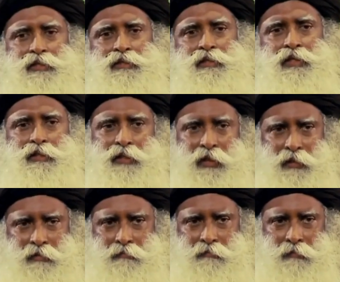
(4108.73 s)
is the
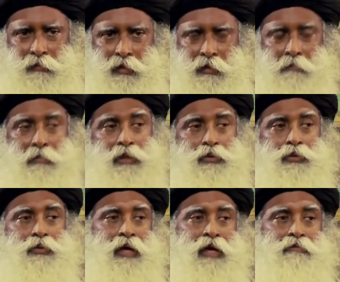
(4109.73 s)
thing, but do
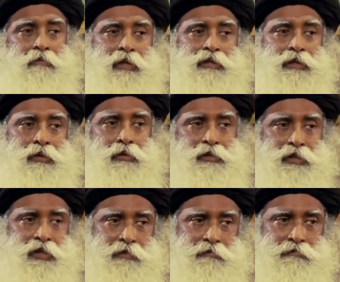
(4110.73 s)
you have a better
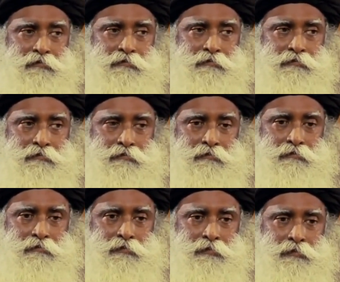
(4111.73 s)
alternative?
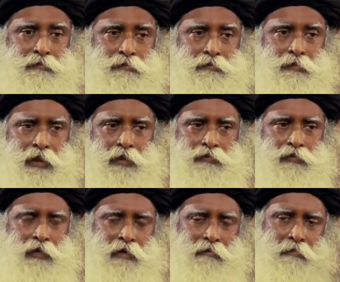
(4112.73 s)
If
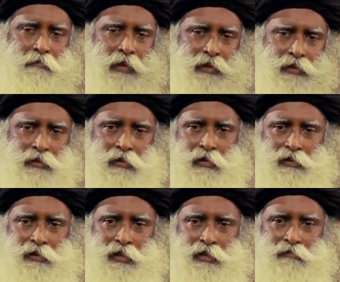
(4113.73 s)
you have a better
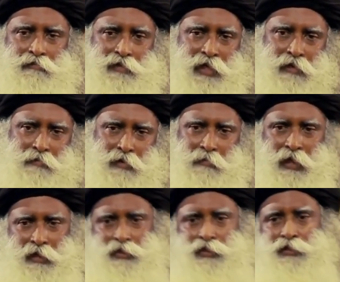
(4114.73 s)
alternative, damn the
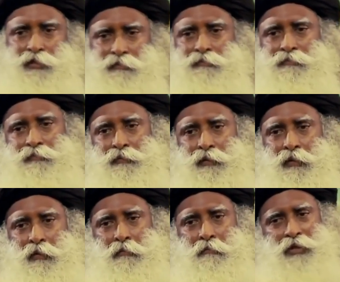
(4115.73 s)
marriage.
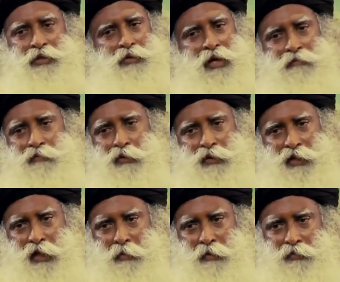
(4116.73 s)
But you have not
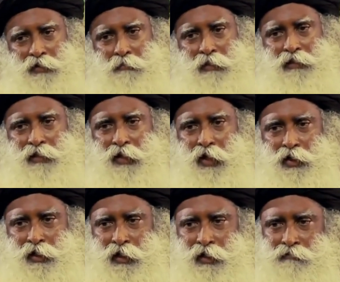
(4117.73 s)
come up with a better
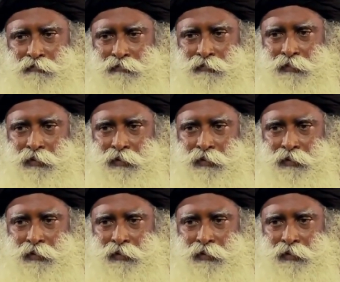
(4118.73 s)
alternative,